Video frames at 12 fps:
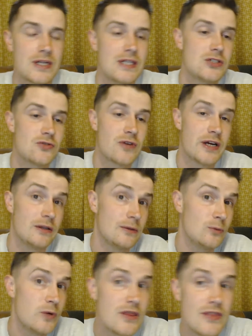Israel
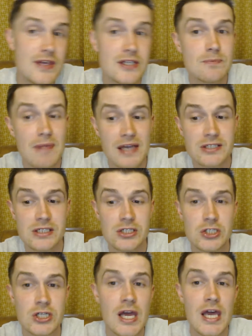with this
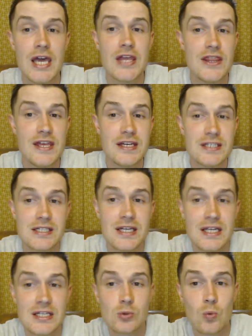message: "This
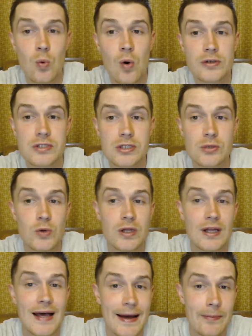is what will
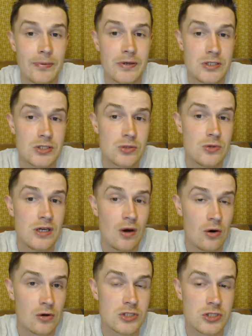happen to the
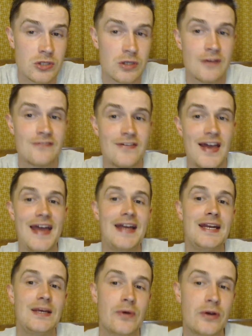oxen of
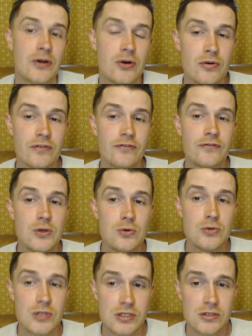anyone who
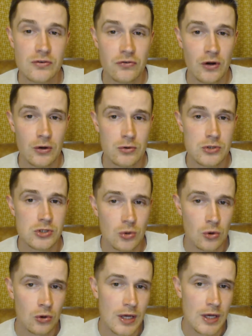refuses to follow
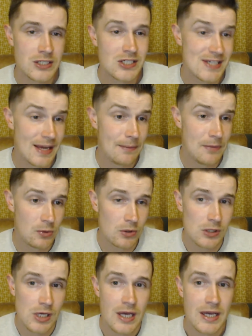Saul and
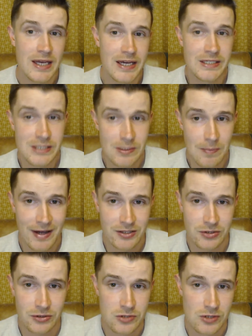Samuel into
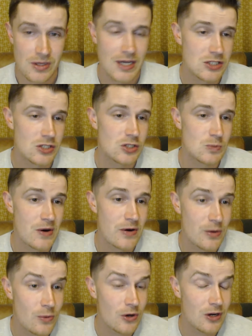battle." So there's the Spirit
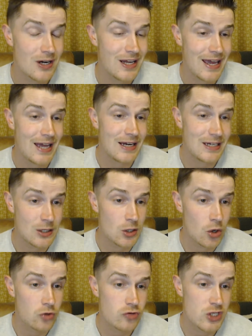working again in a
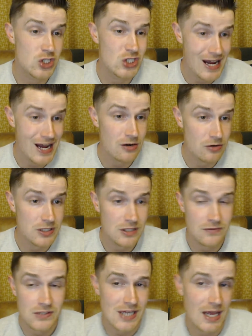
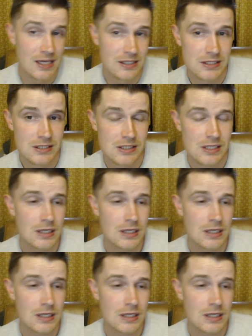non-regenerative sense.